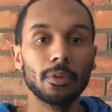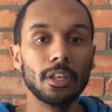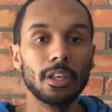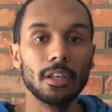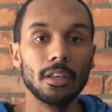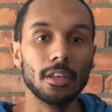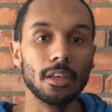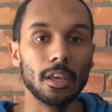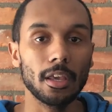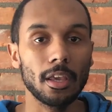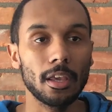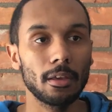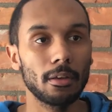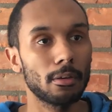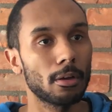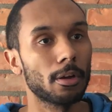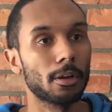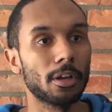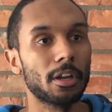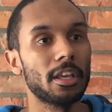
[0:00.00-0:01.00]
we
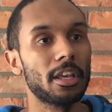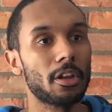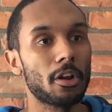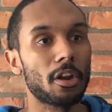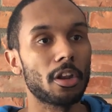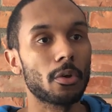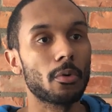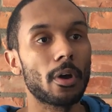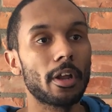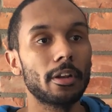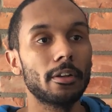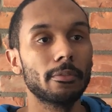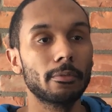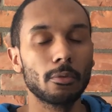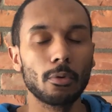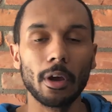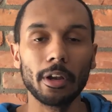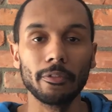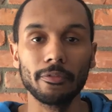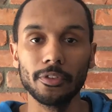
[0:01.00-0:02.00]
are going to hit on
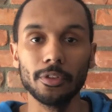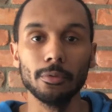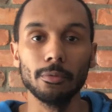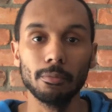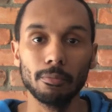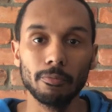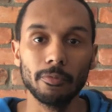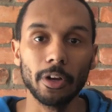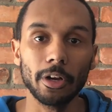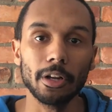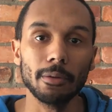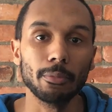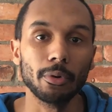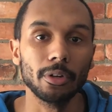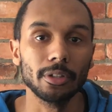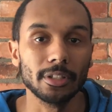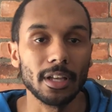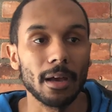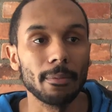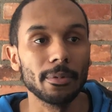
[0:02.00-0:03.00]
quite a few very
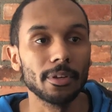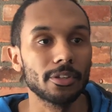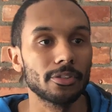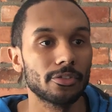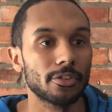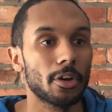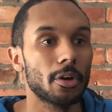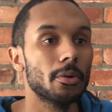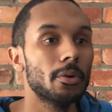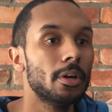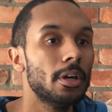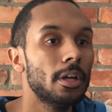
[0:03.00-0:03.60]
important topics. So